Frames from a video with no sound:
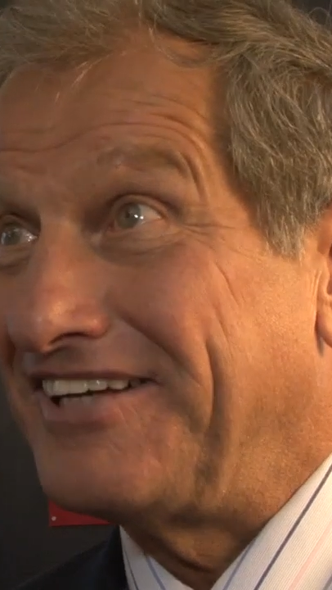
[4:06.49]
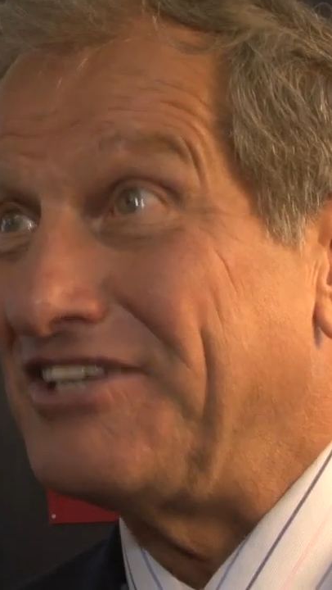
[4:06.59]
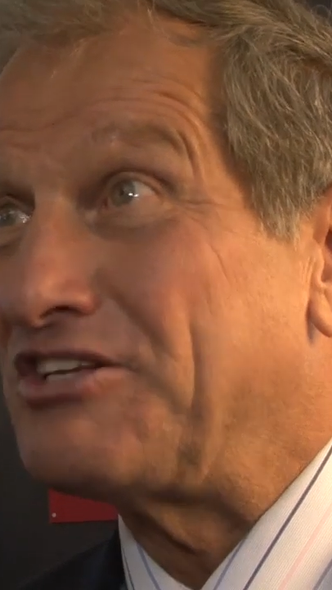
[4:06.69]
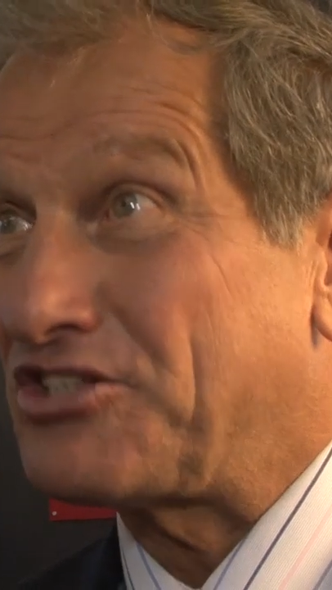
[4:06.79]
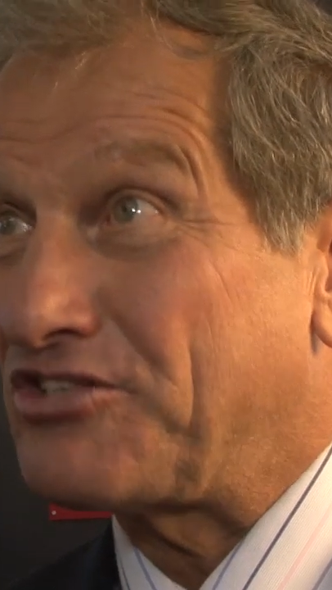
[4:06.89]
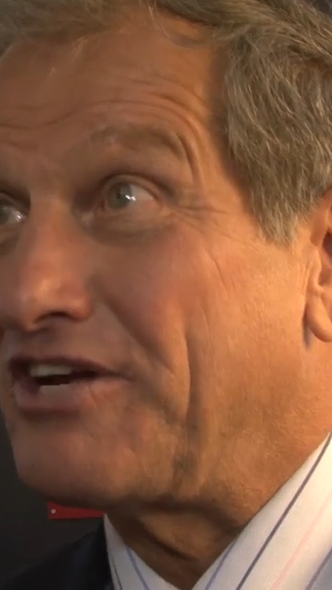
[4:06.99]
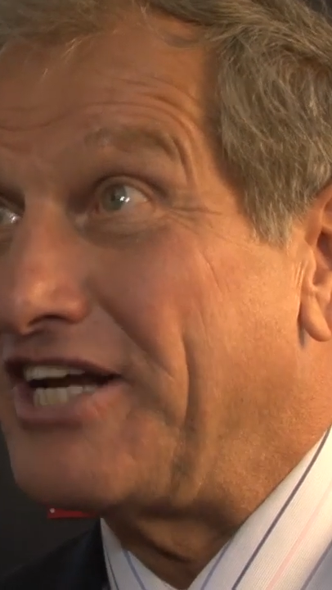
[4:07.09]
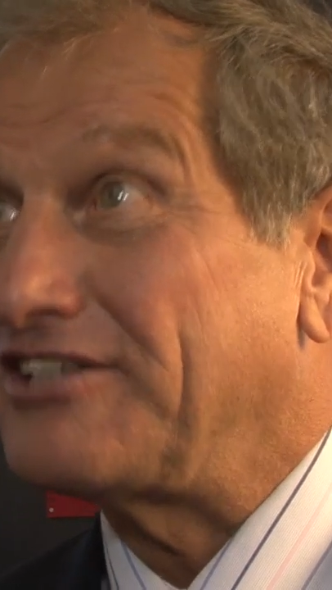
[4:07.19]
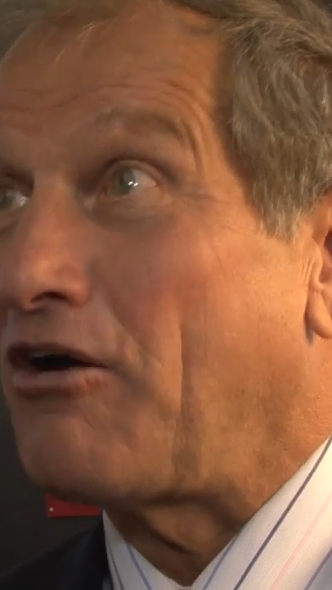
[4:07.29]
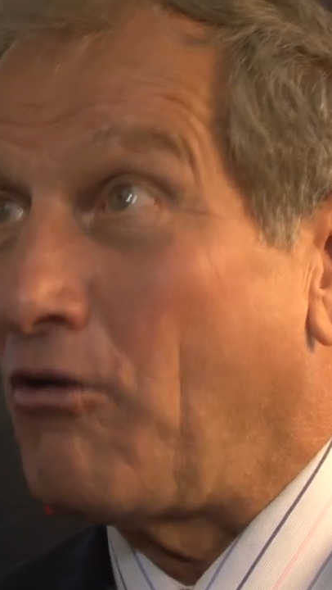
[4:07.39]
in the
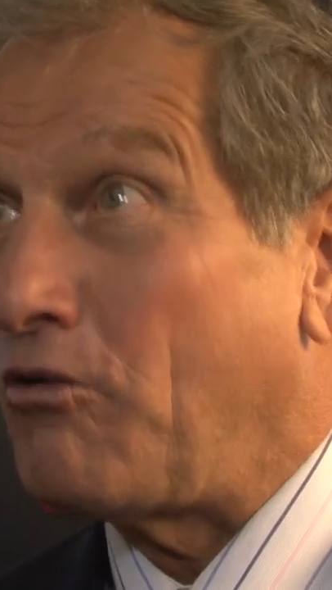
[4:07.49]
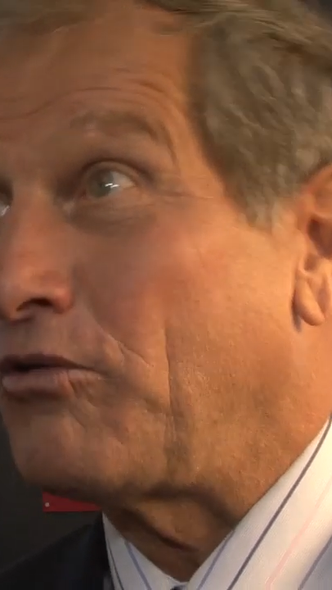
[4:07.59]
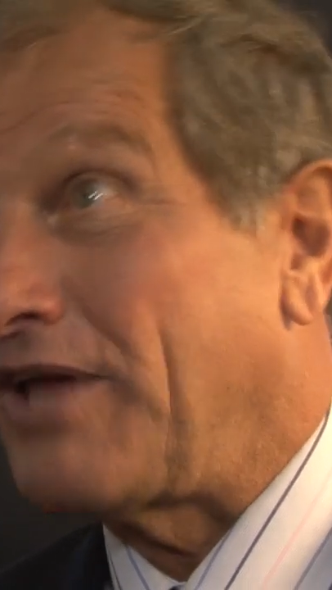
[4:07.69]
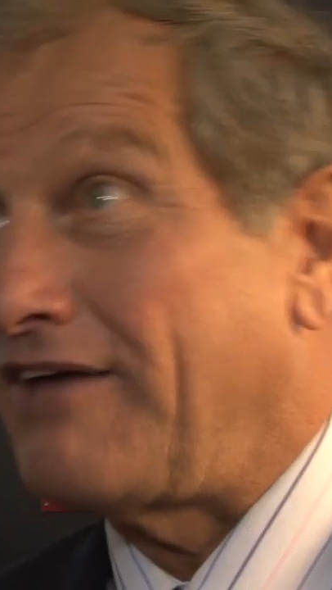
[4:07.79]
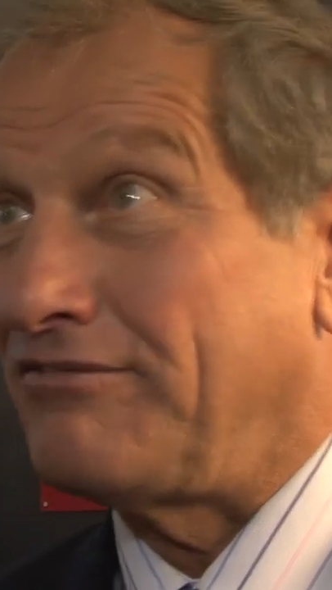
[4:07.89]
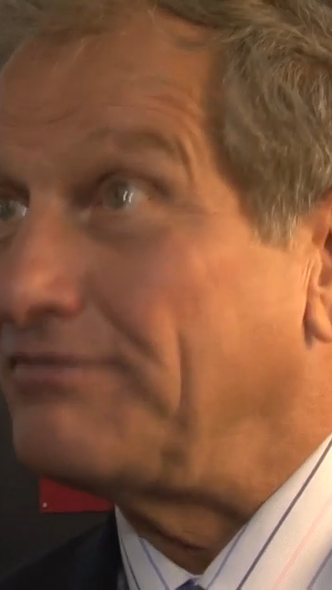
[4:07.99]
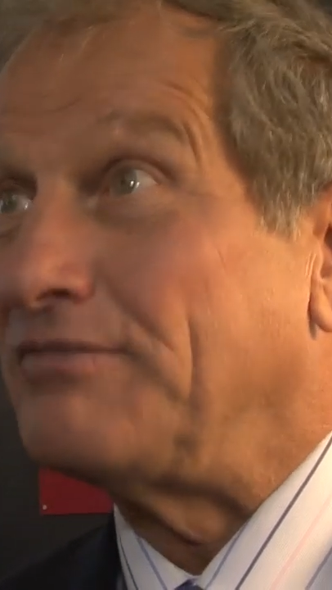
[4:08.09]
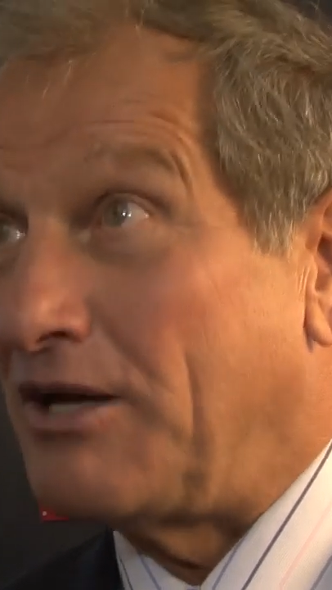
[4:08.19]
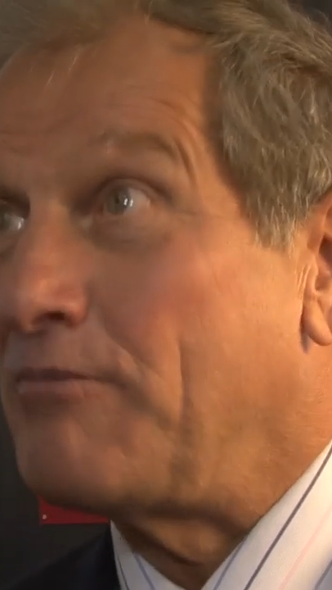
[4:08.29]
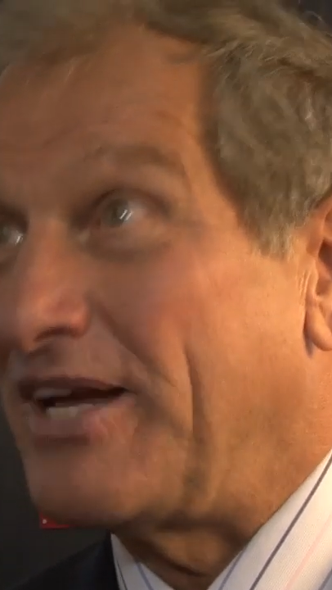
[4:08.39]
street all have
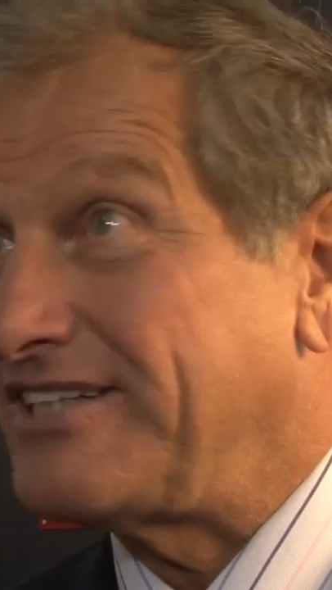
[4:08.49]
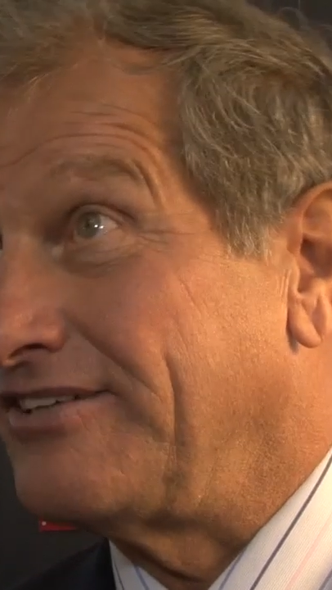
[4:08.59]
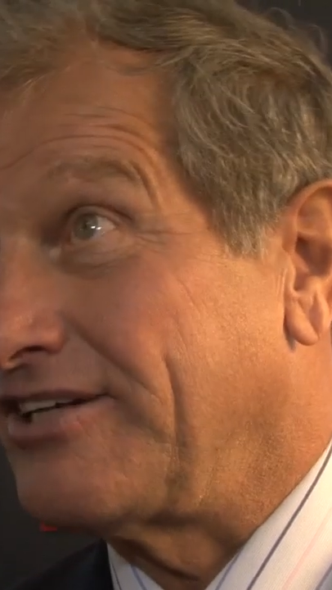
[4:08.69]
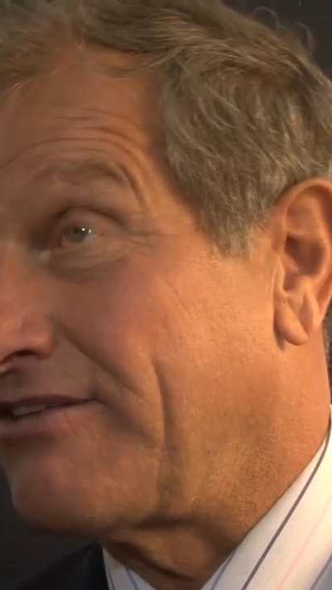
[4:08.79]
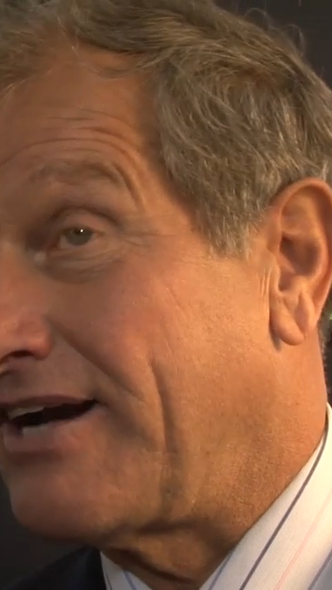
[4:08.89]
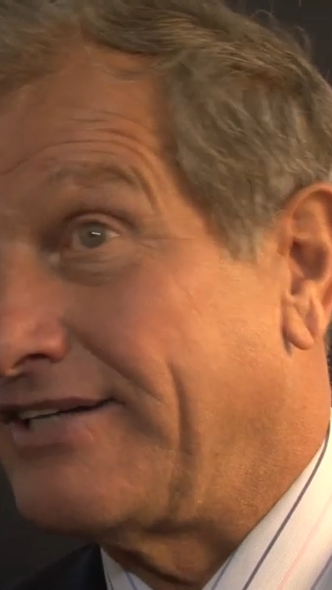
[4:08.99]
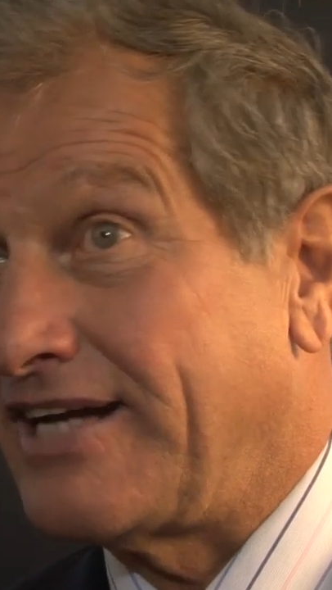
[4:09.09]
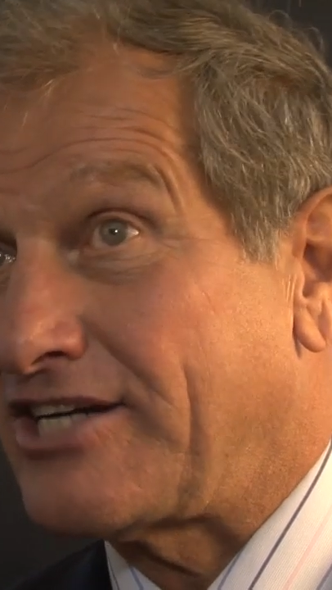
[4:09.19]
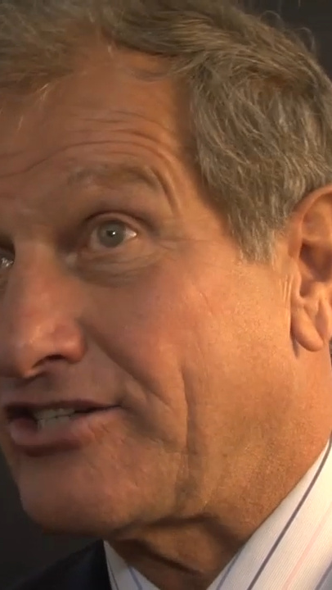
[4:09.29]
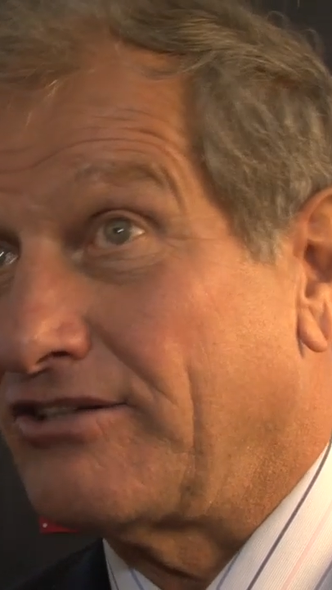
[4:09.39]
a bet in the Grand
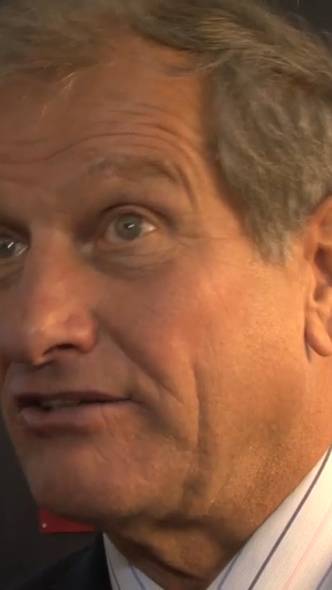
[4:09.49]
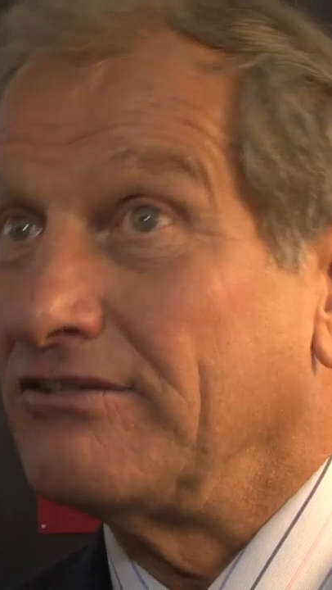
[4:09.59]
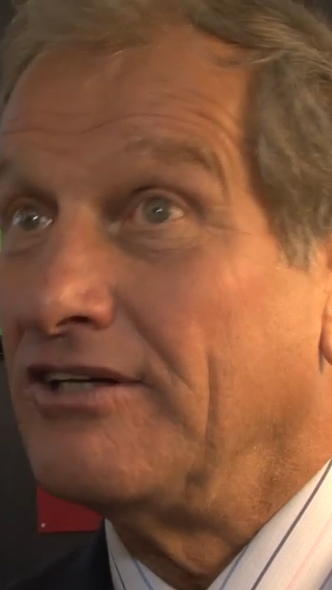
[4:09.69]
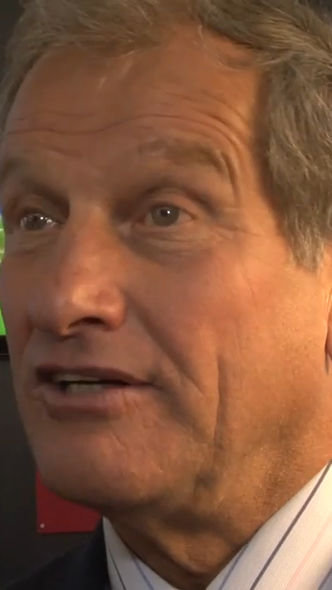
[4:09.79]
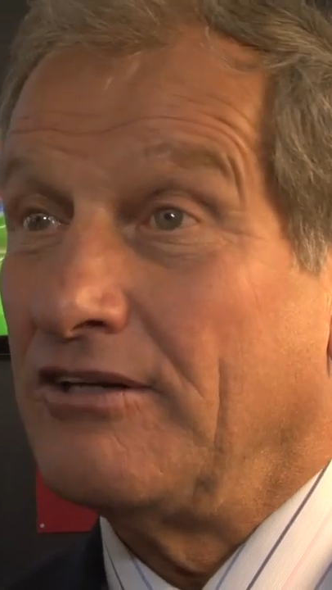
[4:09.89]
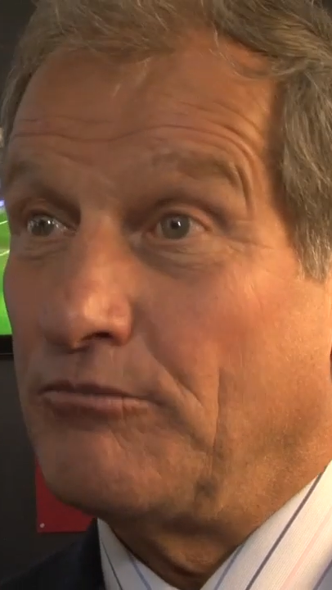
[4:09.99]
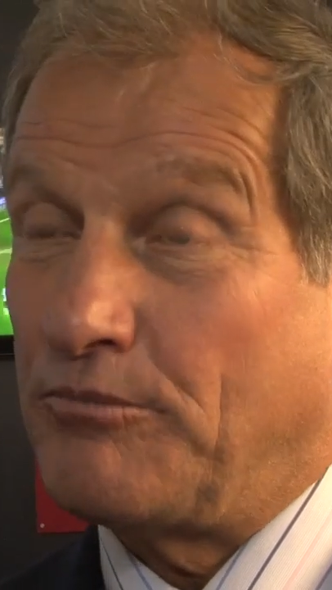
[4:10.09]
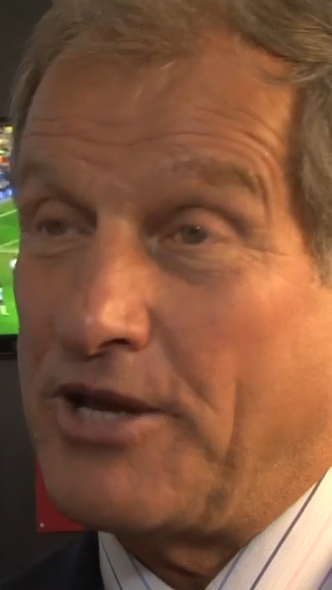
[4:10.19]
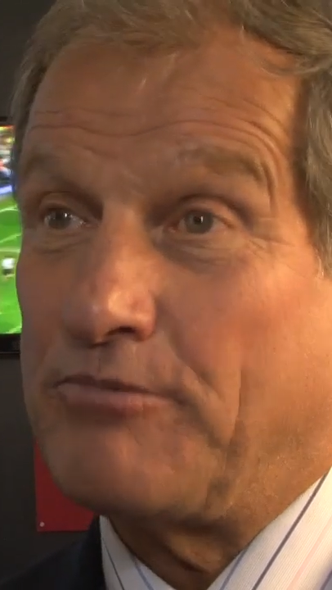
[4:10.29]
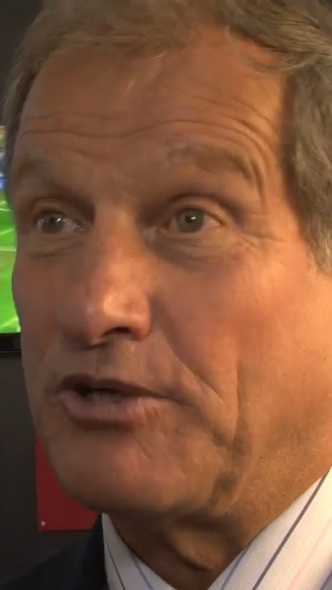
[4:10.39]
National.
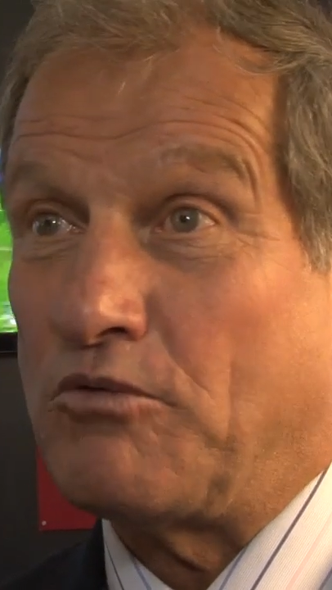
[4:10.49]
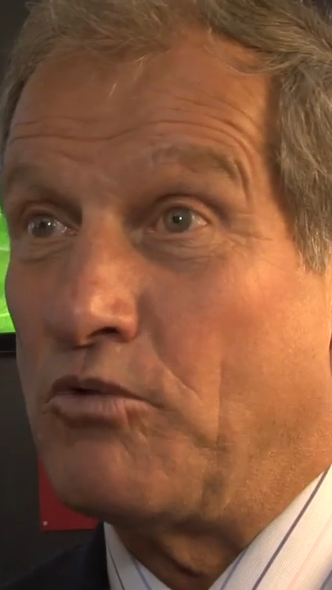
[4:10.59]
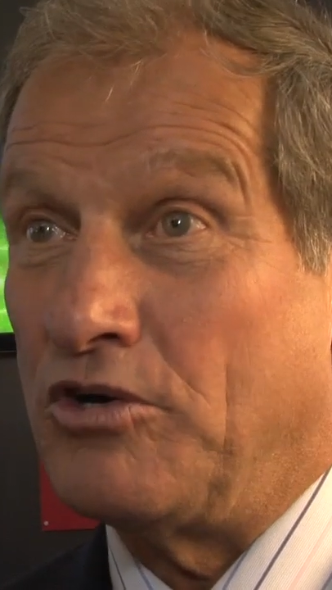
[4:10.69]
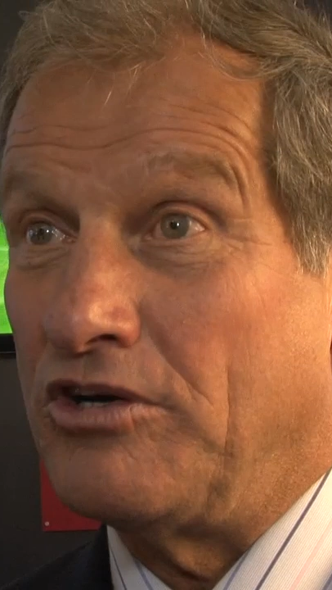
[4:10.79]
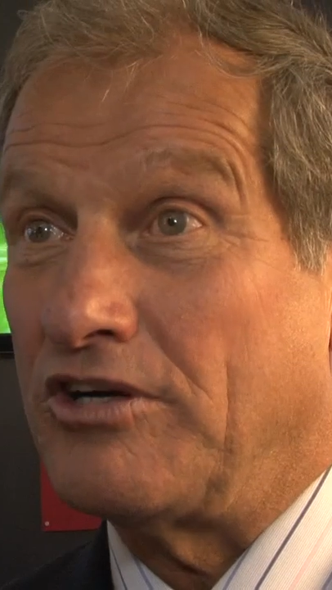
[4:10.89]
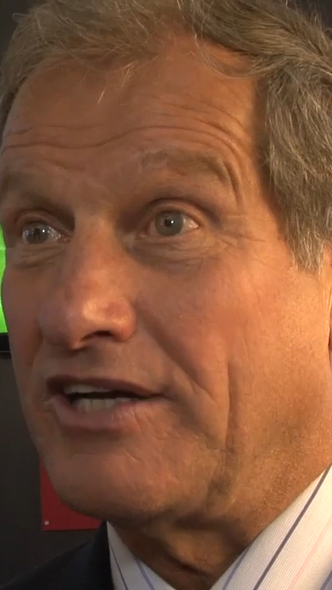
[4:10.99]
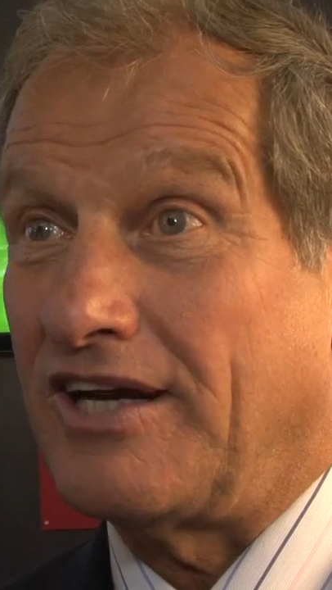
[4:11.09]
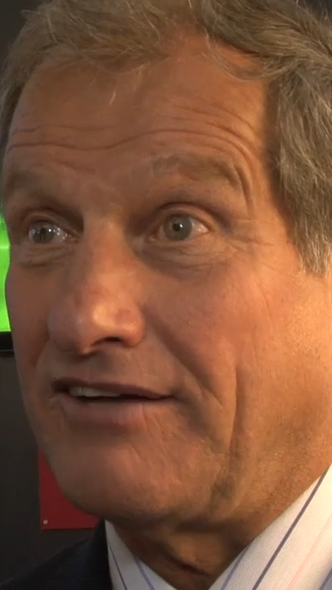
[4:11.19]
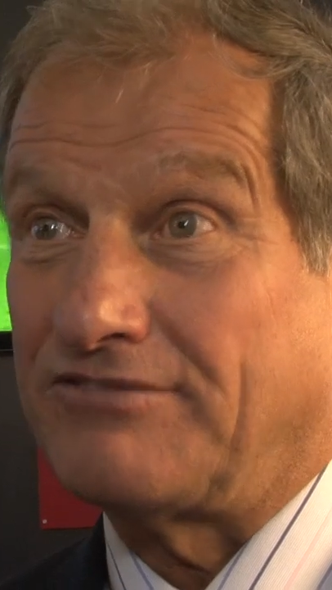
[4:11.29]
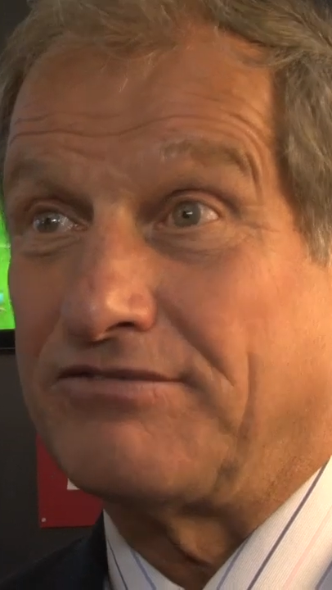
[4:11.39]
People at work
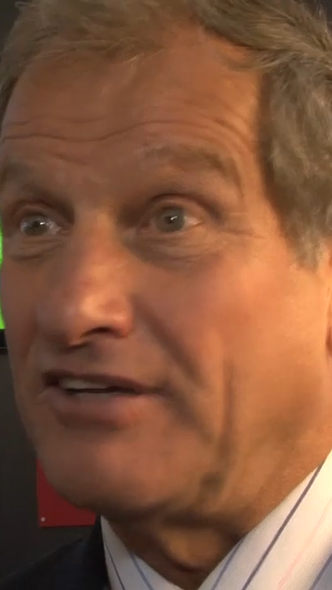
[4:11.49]
have